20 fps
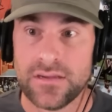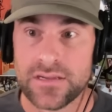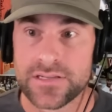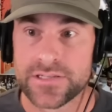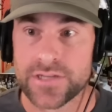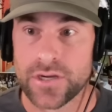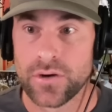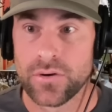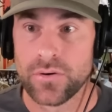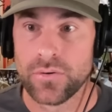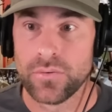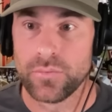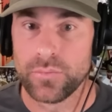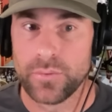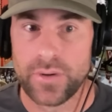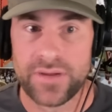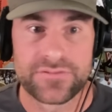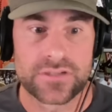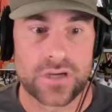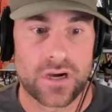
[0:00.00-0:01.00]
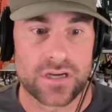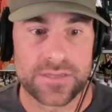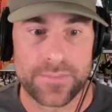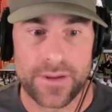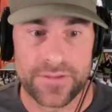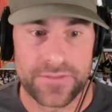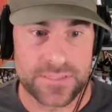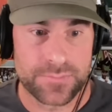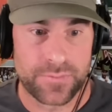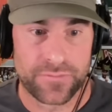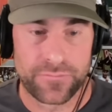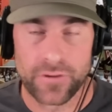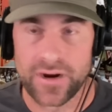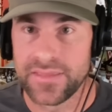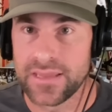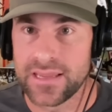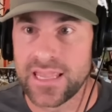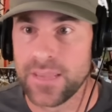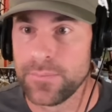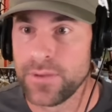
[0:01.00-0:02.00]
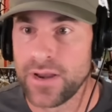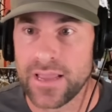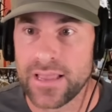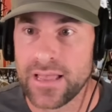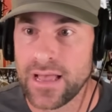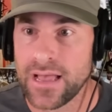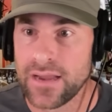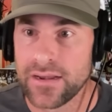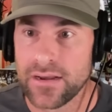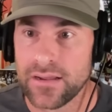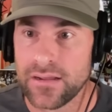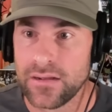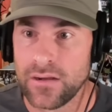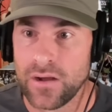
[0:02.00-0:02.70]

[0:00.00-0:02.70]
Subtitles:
So we've talked about this before. I think Kim and I got